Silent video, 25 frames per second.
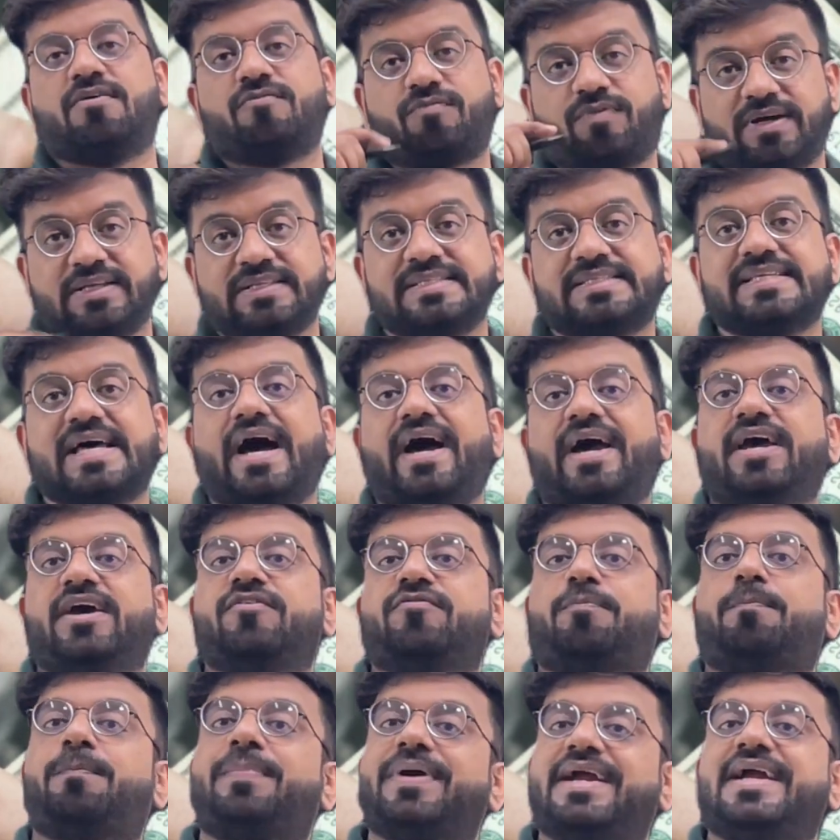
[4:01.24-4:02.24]
once I
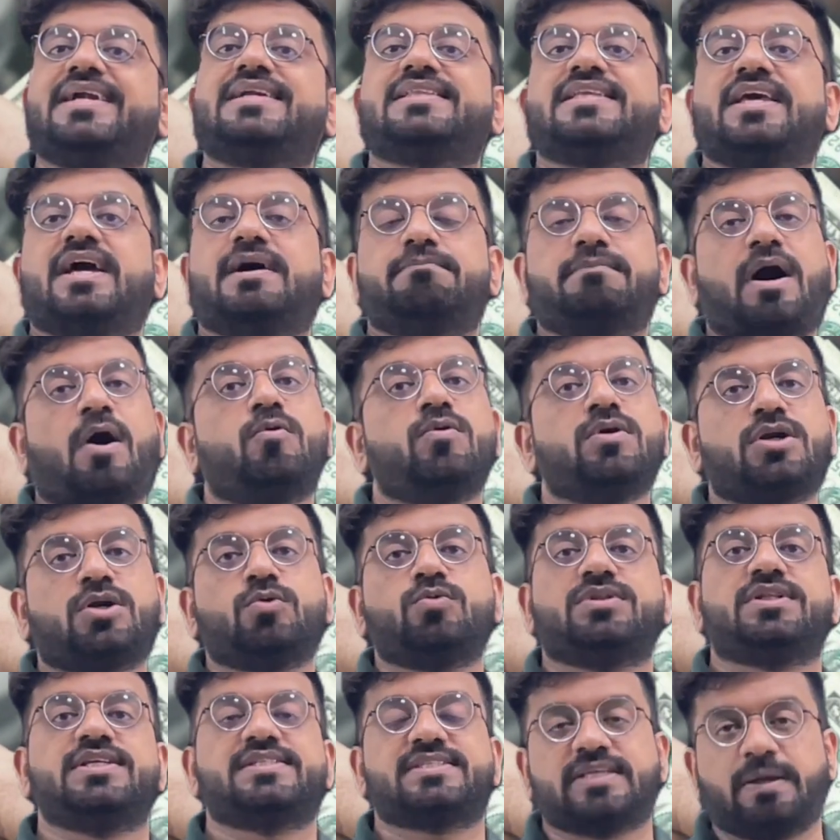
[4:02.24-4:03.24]
have paid the amount
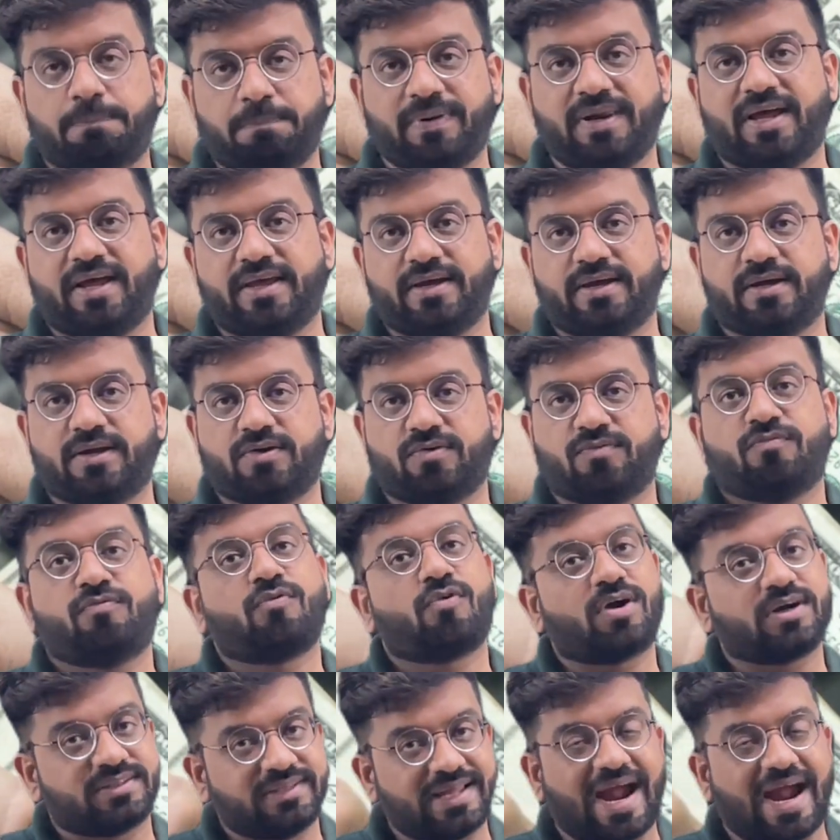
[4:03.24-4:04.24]
to the supplier for